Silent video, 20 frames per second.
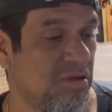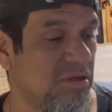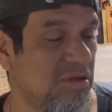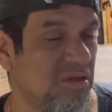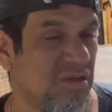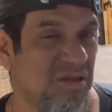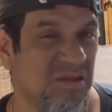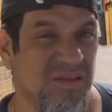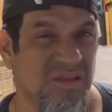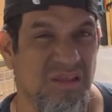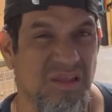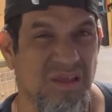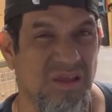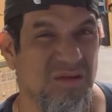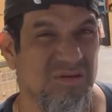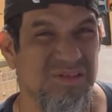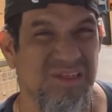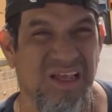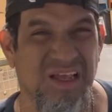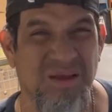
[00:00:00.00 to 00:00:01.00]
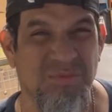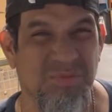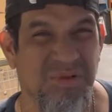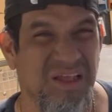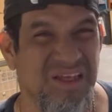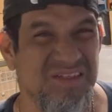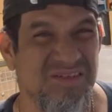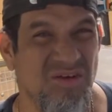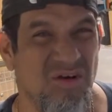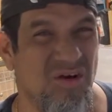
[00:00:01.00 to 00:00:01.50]
I think it was like a
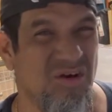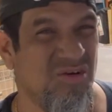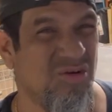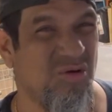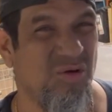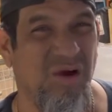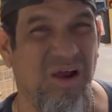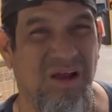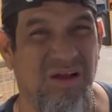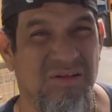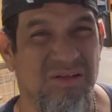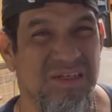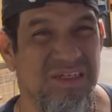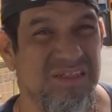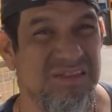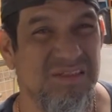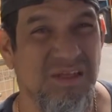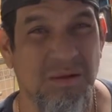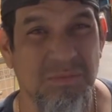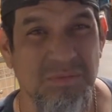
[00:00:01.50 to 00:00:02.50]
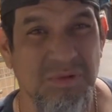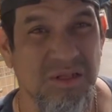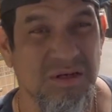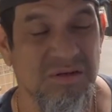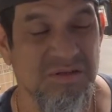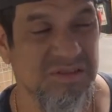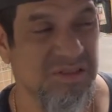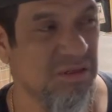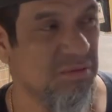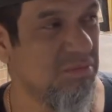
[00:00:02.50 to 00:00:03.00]
place called Crowley something
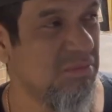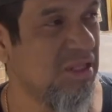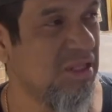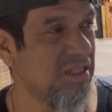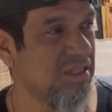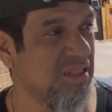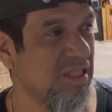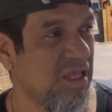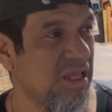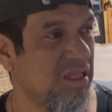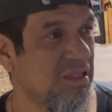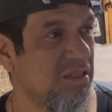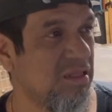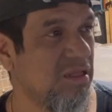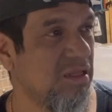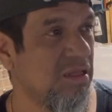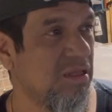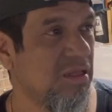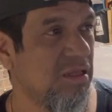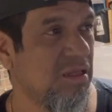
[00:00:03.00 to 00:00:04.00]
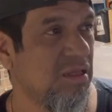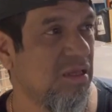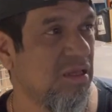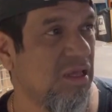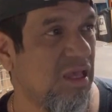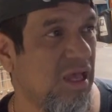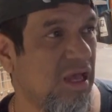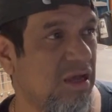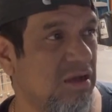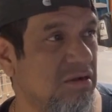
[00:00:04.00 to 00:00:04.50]
or something that,
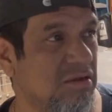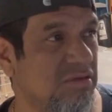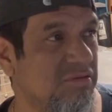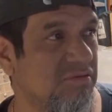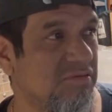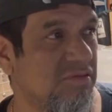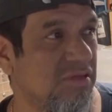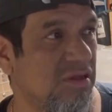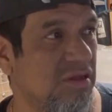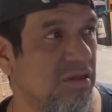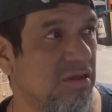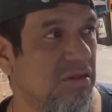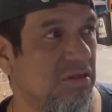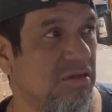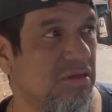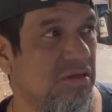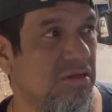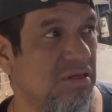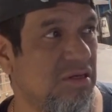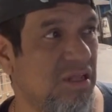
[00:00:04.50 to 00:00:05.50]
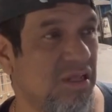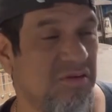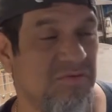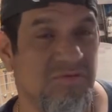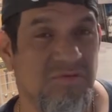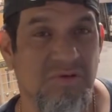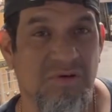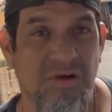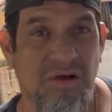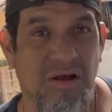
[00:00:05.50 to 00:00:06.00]
out of
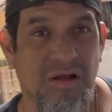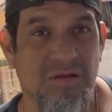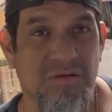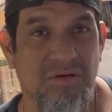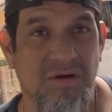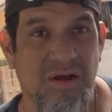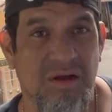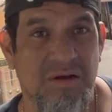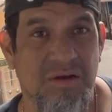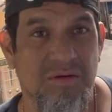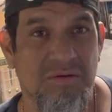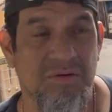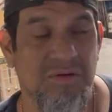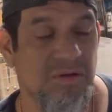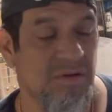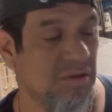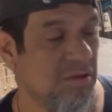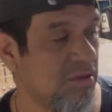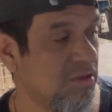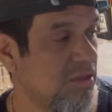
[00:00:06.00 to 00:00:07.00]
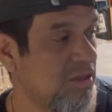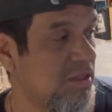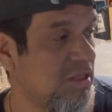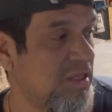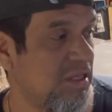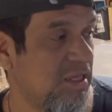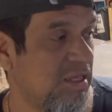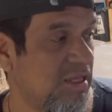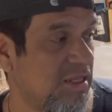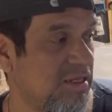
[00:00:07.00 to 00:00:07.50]
Denver, Colorado,
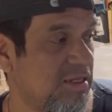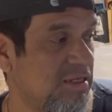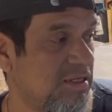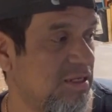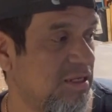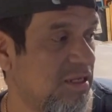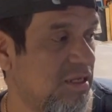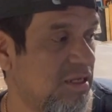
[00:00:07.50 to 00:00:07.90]
and